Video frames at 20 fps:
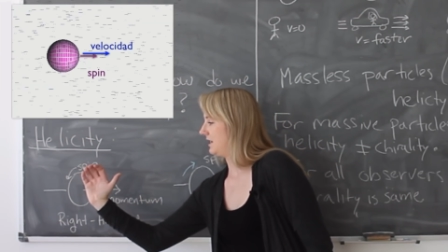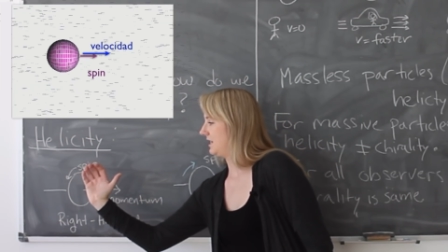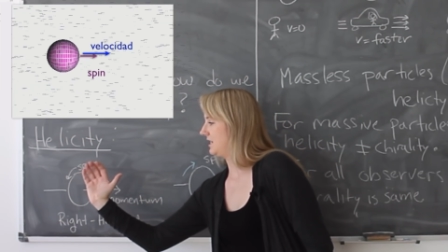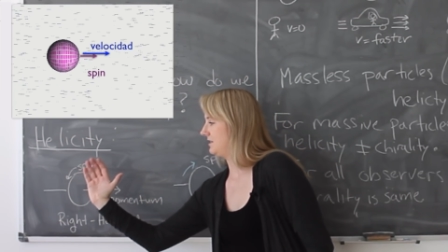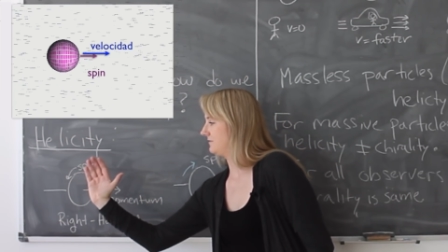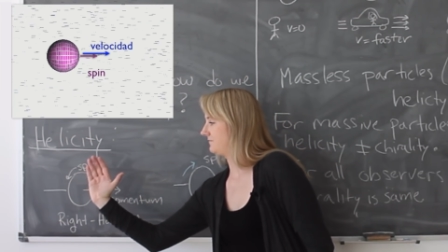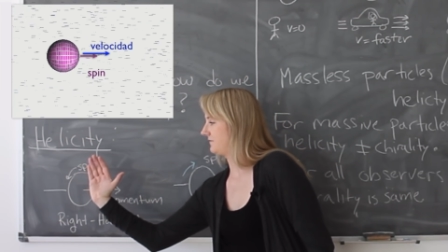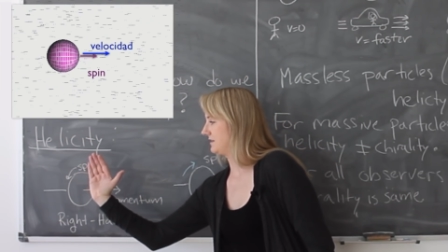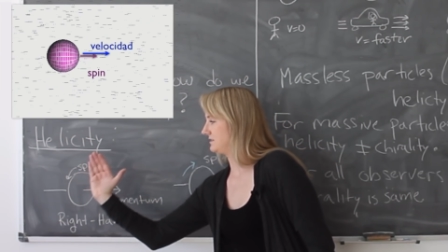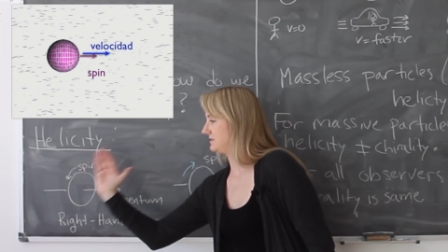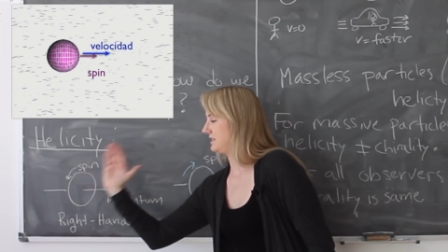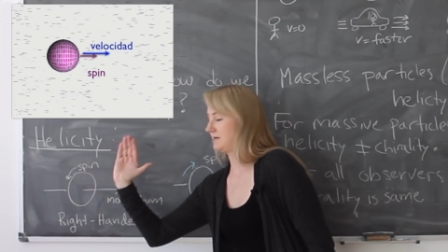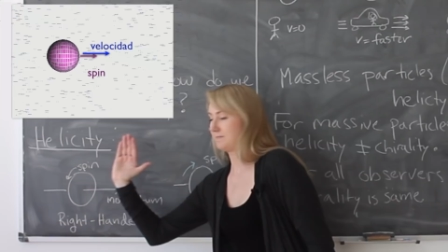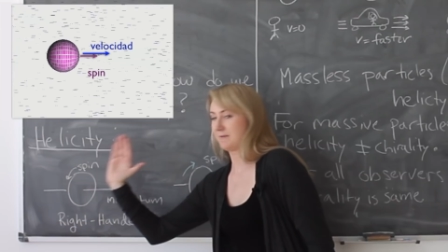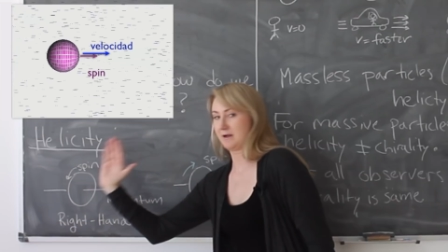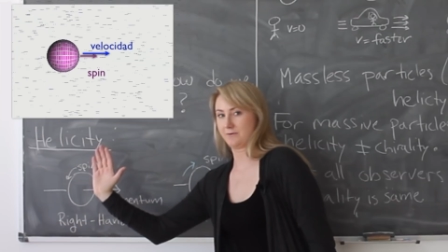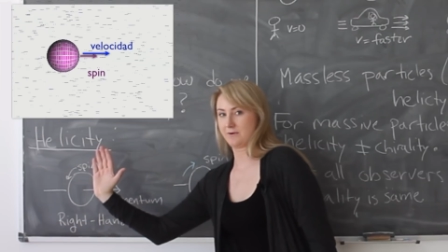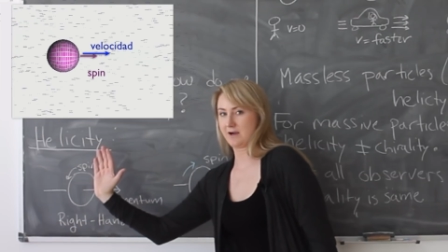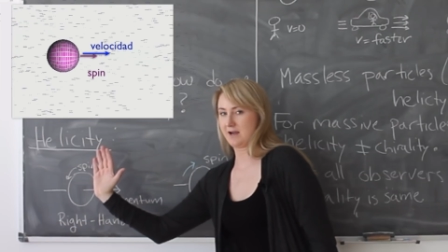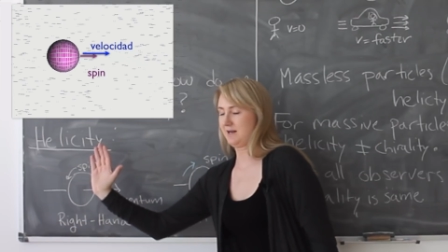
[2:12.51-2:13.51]
and if I
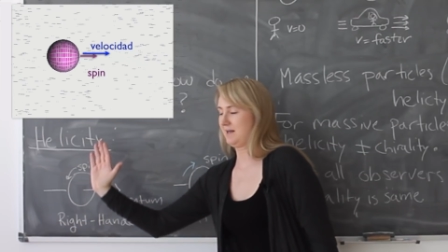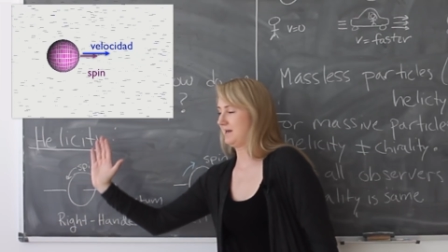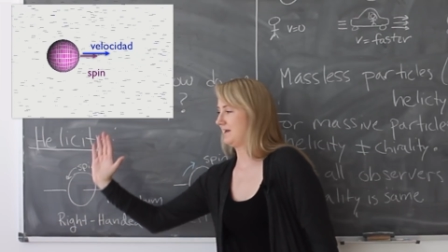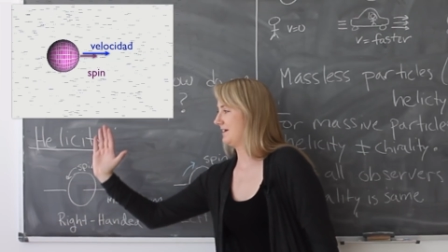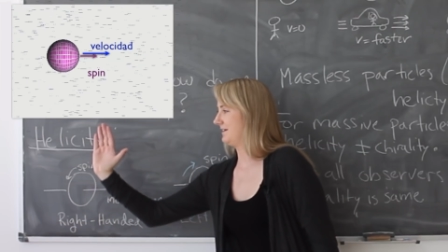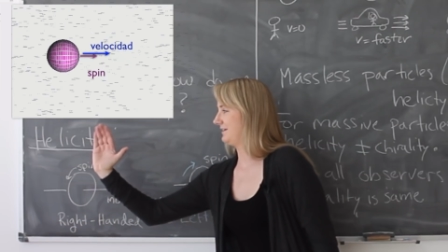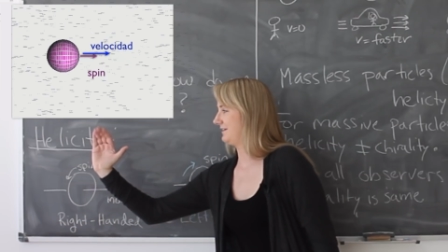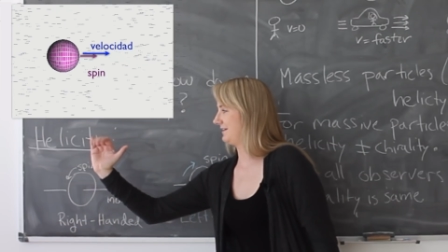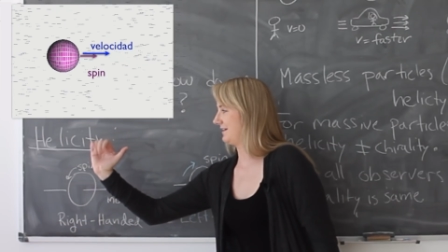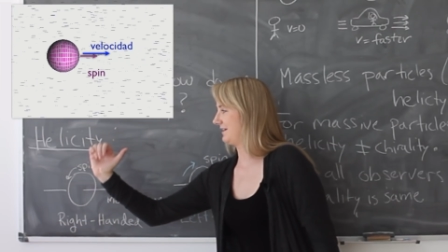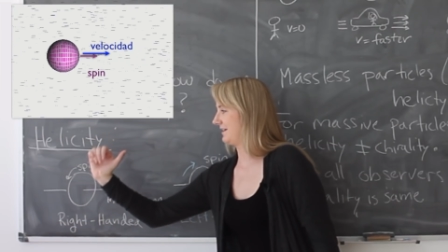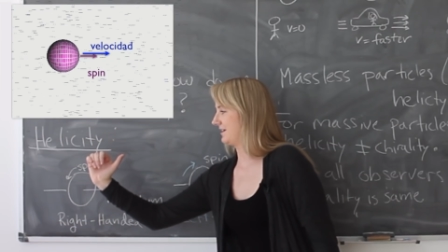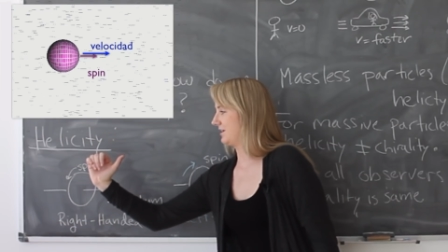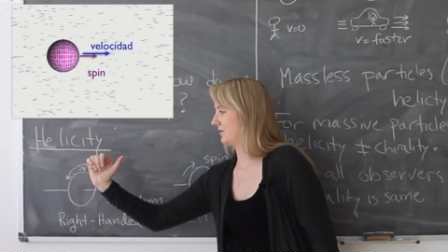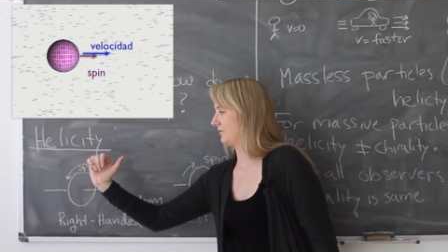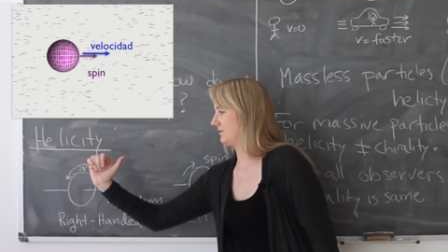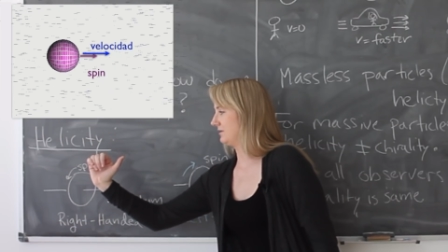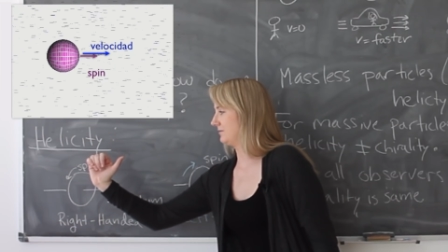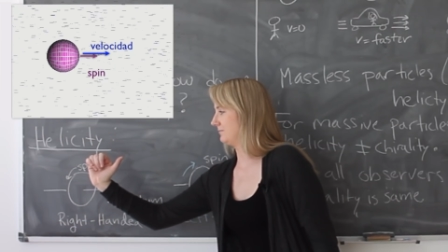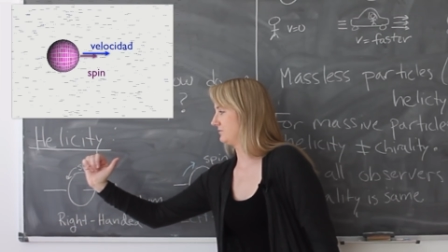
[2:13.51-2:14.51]
take my right hand and I
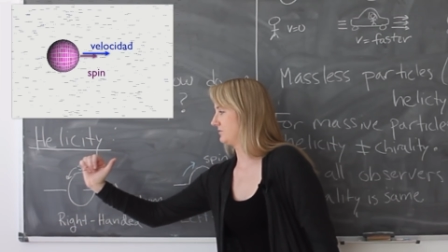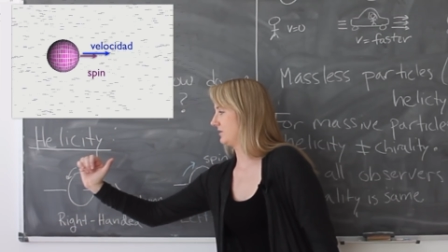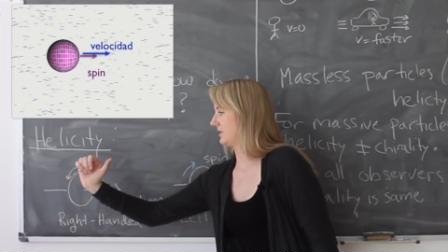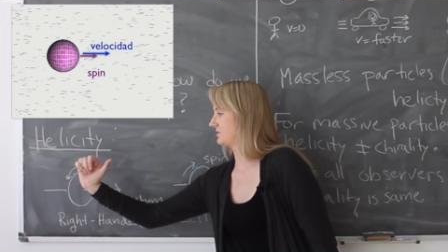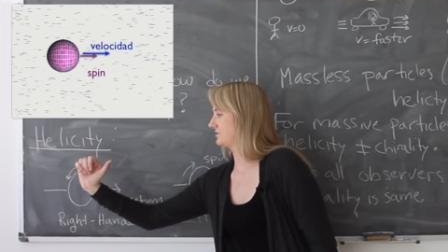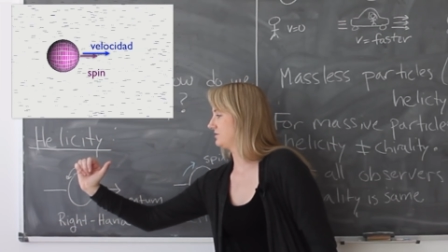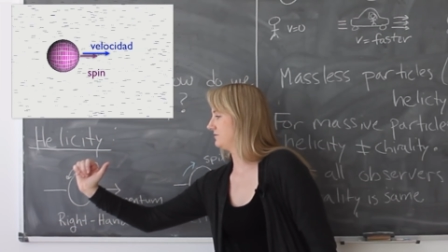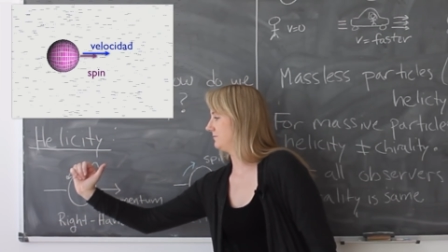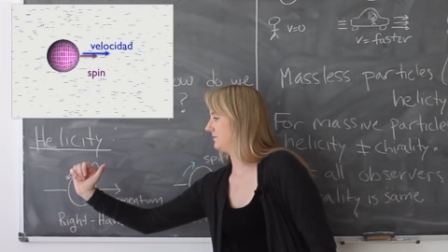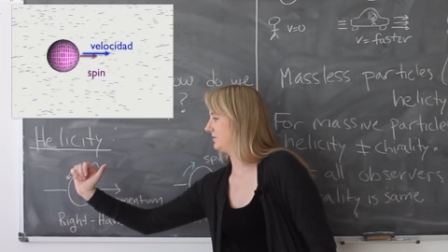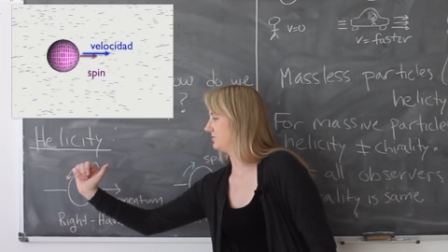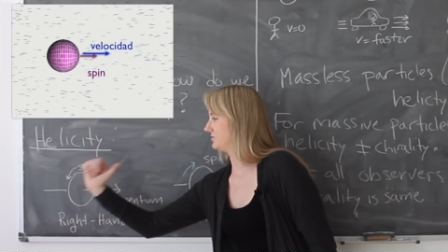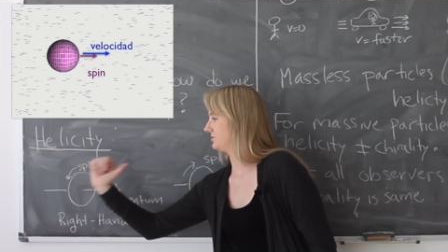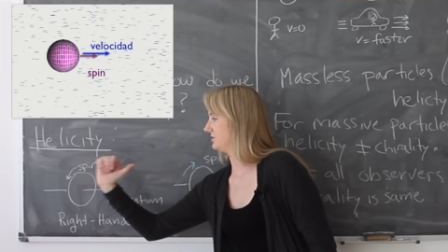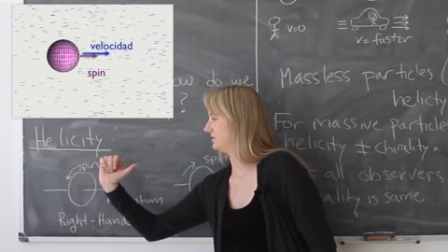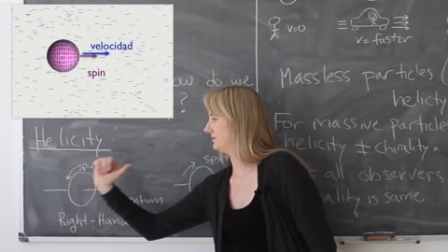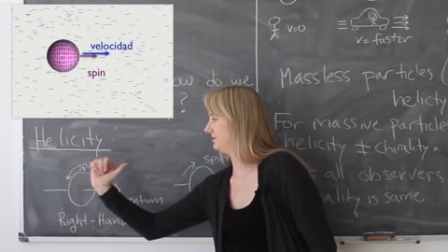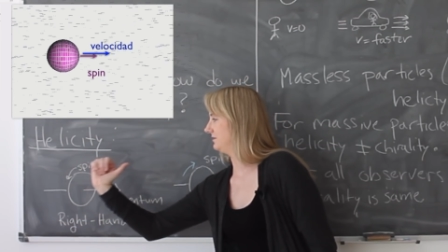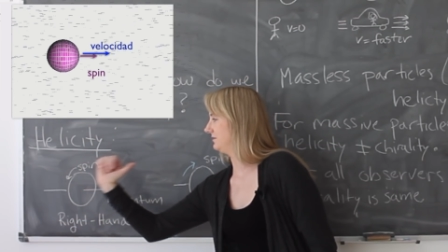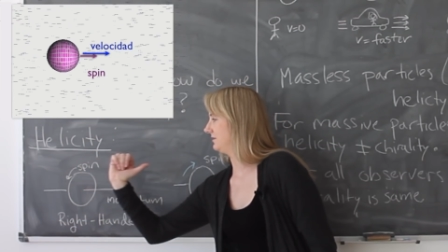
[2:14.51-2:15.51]
go in the direction of
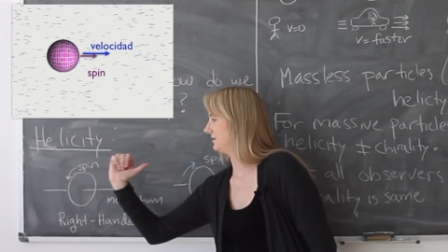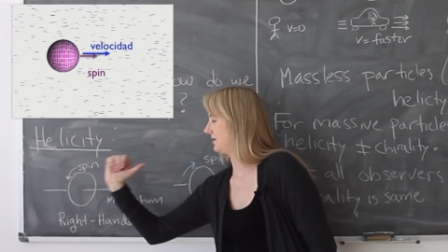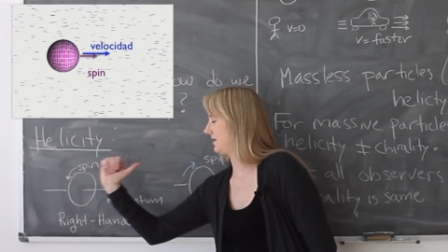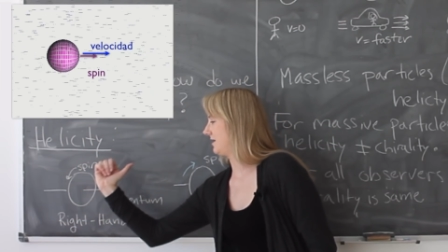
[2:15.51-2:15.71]
motion,